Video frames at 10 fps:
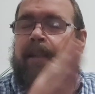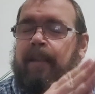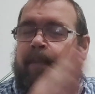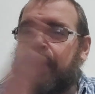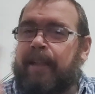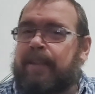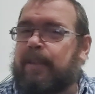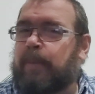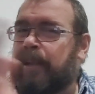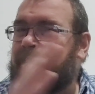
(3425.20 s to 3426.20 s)
to make the
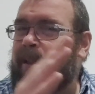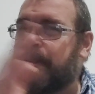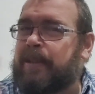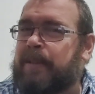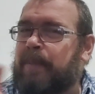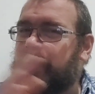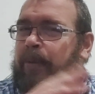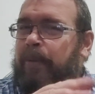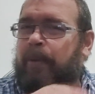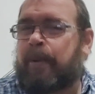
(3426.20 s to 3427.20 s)
swing a little
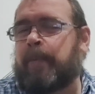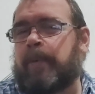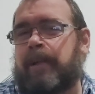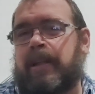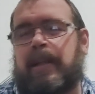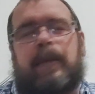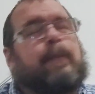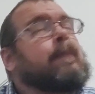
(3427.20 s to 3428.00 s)
smoother and whatnot.